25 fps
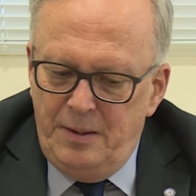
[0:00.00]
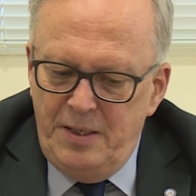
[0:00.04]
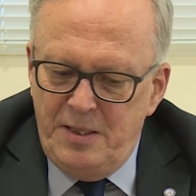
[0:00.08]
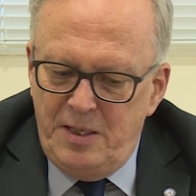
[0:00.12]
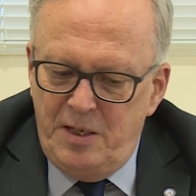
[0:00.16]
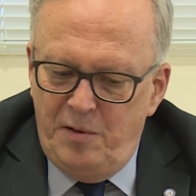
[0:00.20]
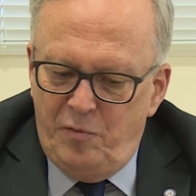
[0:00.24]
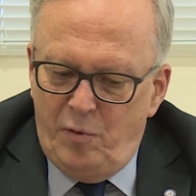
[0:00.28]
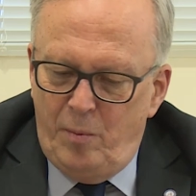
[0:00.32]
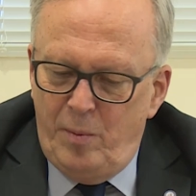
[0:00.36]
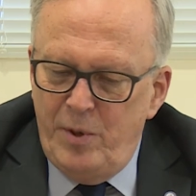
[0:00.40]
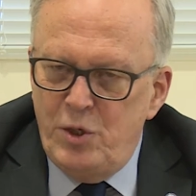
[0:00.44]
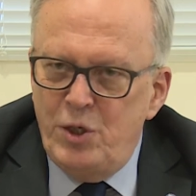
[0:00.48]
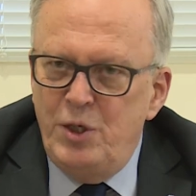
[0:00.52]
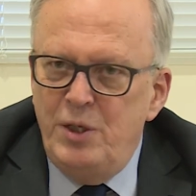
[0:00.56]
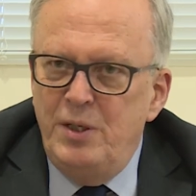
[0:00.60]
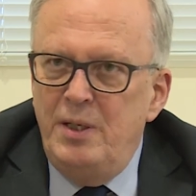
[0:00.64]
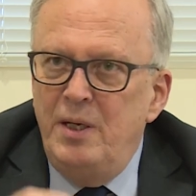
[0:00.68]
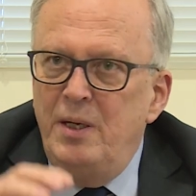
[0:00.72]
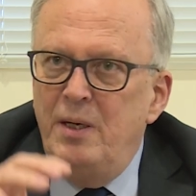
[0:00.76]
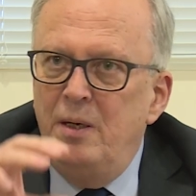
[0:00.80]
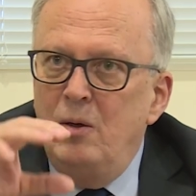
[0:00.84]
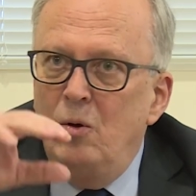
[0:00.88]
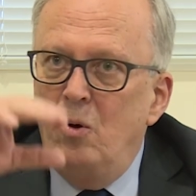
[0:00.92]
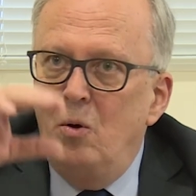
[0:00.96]
This information
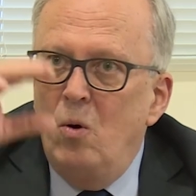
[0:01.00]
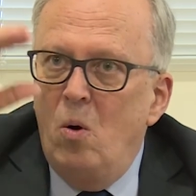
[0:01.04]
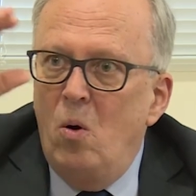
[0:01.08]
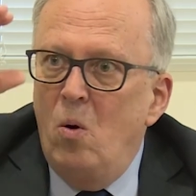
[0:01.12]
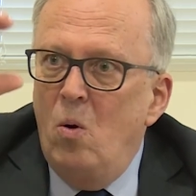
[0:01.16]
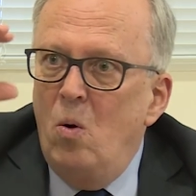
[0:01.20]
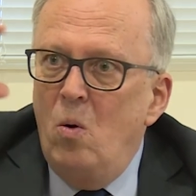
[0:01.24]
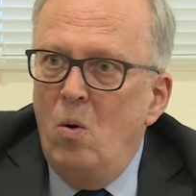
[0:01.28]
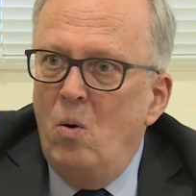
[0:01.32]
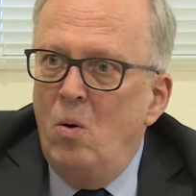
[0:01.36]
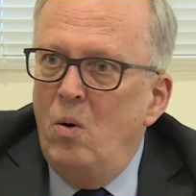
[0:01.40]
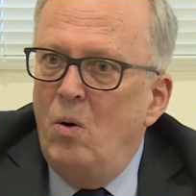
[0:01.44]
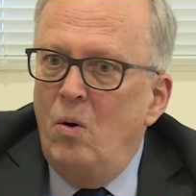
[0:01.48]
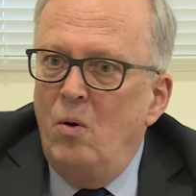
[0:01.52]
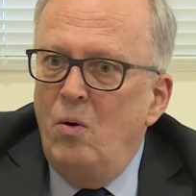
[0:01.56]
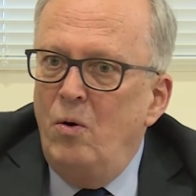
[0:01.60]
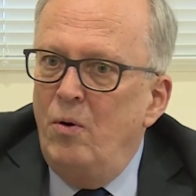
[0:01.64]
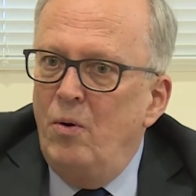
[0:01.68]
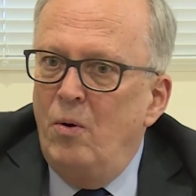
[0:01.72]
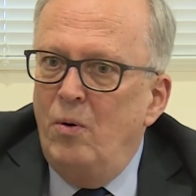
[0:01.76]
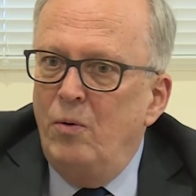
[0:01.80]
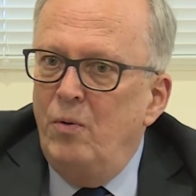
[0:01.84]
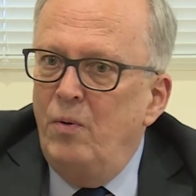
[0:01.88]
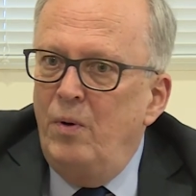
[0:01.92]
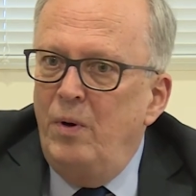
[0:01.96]
didn't go,
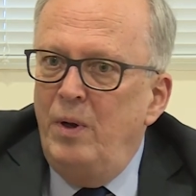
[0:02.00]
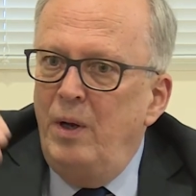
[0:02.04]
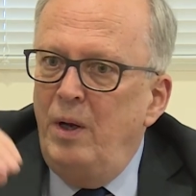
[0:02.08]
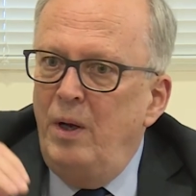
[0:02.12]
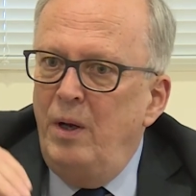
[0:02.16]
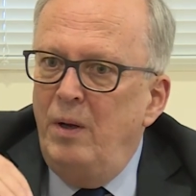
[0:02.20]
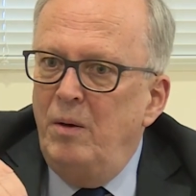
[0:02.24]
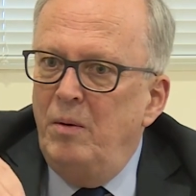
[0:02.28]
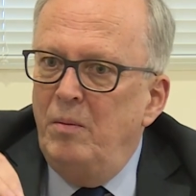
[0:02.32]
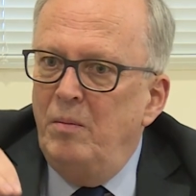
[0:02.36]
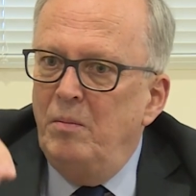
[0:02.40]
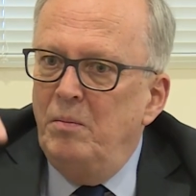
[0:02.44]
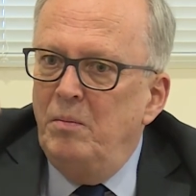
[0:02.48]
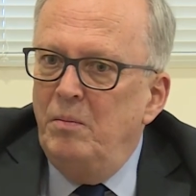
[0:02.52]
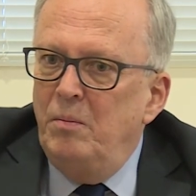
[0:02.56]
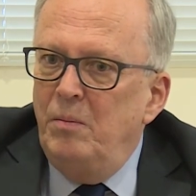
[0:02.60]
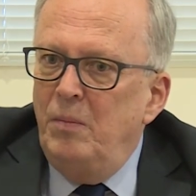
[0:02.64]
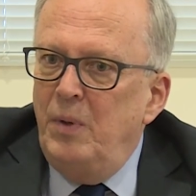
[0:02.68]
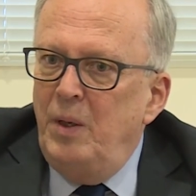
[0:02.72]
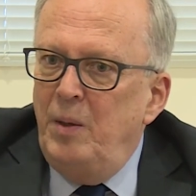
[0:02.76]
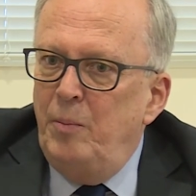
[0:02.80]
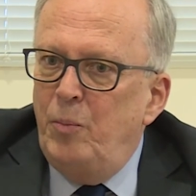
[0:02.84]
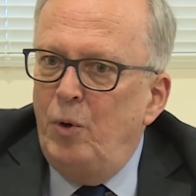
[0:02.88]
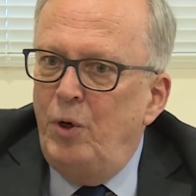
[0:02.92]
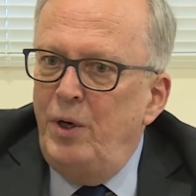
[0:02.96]
in
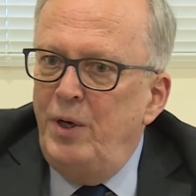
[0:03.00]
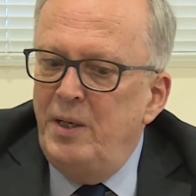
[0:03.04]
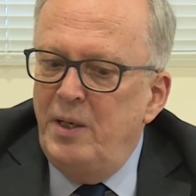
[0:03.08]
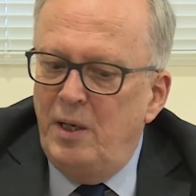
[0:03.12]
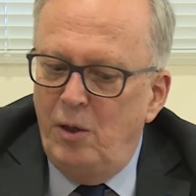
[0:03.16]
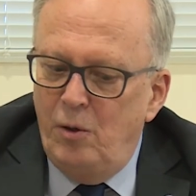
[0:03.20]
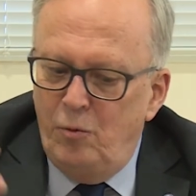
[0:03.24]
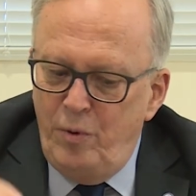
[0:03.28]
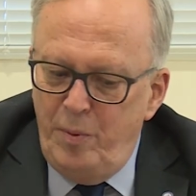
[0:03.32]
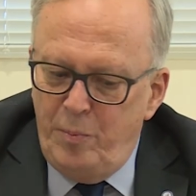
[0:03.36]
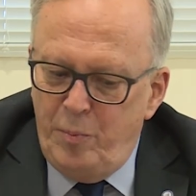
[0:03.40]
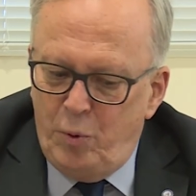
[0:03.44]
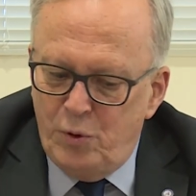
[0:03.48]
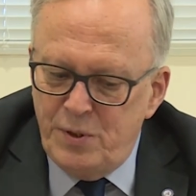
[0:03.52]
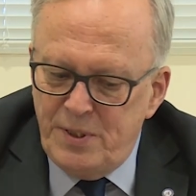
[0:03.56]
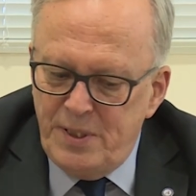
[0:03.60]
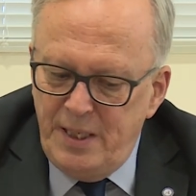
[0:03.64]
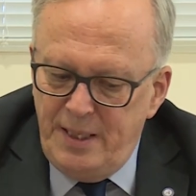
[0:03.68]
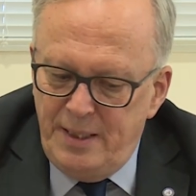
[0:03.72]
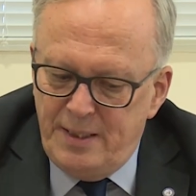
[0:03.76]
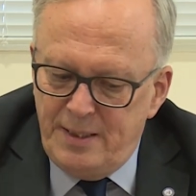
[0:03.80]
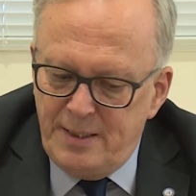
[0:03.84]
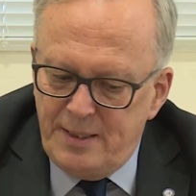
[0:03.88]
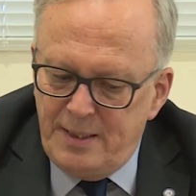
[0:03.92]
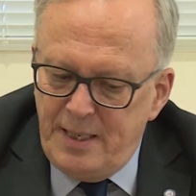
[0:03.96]
political reports.
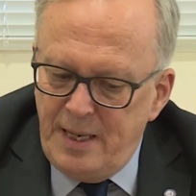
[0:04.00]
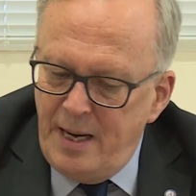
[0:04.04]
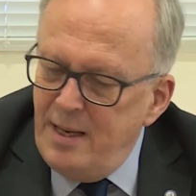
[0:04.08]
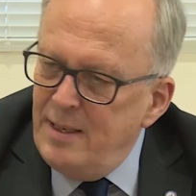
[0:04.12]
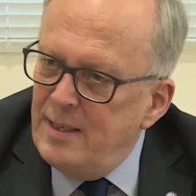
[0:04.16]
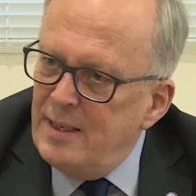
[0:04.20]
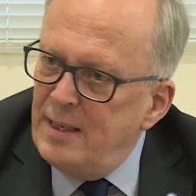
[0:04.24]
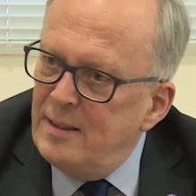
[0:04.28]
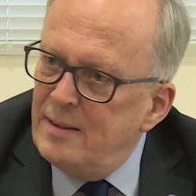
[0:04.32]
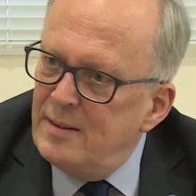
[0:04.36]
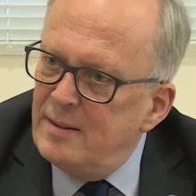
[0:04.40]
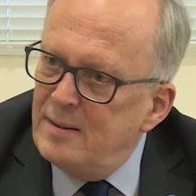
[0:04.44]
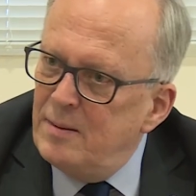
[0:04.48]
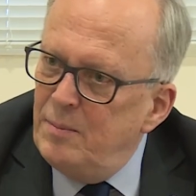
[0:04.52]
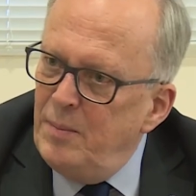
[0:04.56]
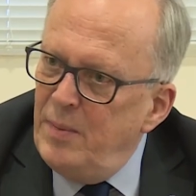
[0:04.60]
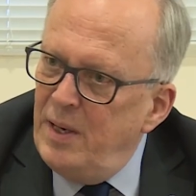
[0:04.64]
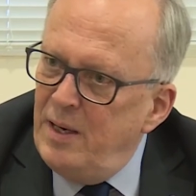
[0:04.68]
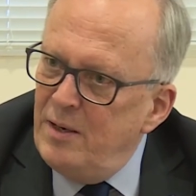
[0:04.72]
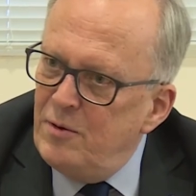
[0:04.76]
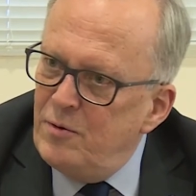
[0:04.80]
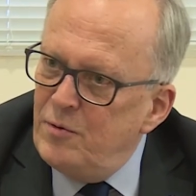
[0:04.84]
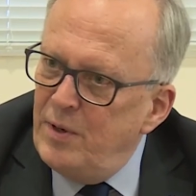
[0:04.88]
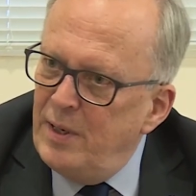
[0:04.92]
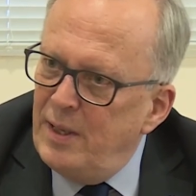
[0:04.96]
It stayed at
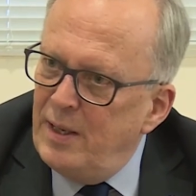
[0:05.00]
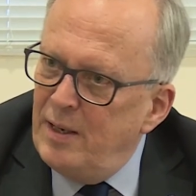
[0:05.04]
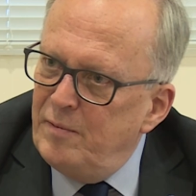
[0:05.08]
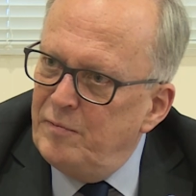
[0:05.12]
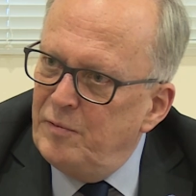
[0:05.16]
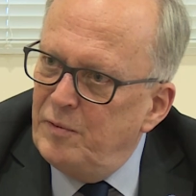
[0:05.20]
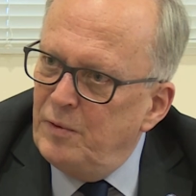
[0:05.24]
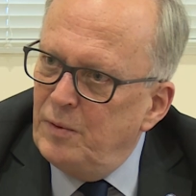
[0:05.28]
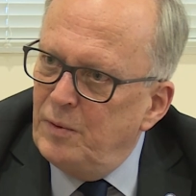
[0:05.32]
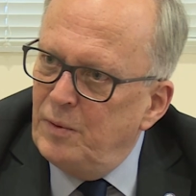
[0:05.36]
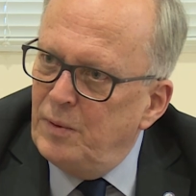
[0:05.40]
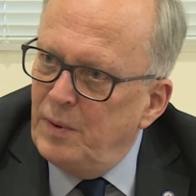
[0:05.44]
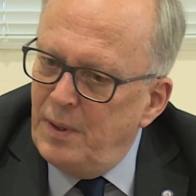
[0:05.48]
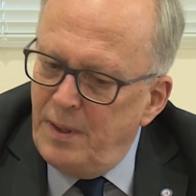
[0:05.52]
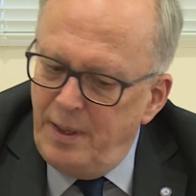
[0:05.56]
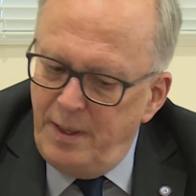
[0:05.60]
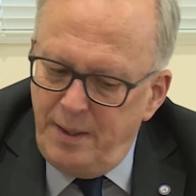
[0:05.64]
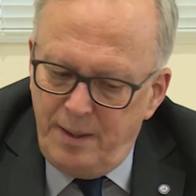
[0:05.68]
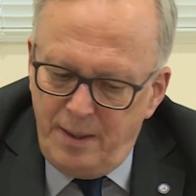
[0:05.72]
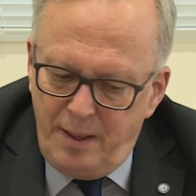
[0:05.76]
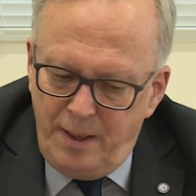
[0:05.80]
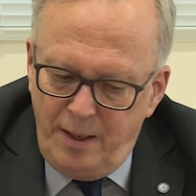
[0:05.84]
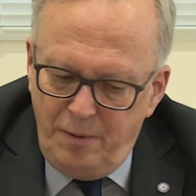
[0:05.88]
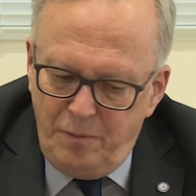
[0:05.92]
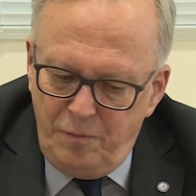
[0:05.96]
military level
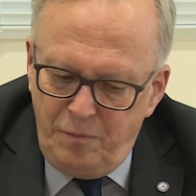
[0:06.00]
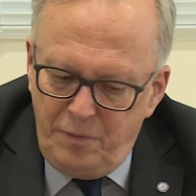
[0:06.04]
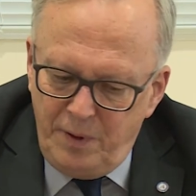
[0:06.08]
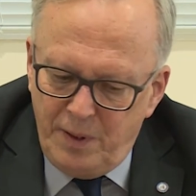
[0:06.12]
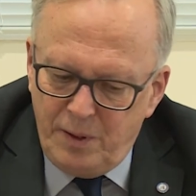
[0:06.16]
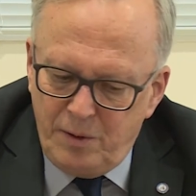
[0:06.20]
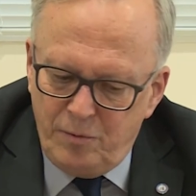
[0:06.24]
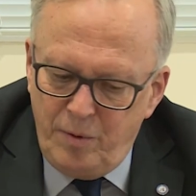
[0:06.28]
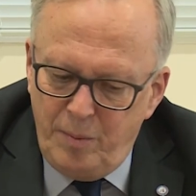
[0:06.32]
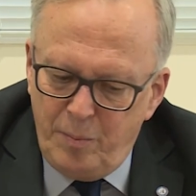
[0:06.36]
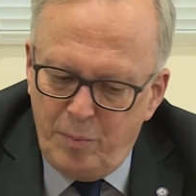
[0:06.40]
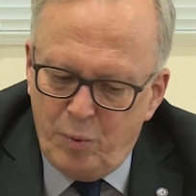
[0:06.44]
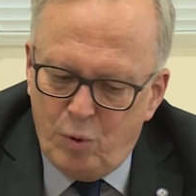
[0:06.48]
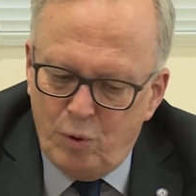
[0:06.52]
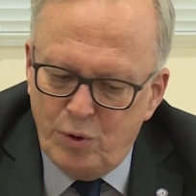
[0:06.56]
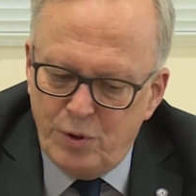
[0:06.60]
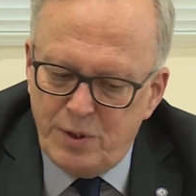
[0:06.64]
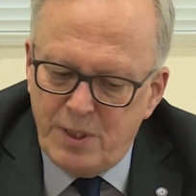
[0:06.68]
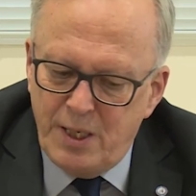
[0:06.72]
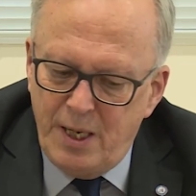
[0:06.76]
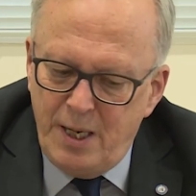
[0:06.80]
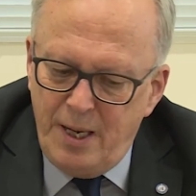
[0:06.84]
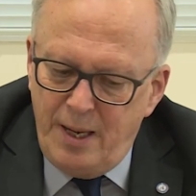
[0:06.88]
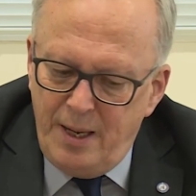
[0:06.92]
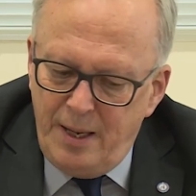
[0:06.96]
in field reports.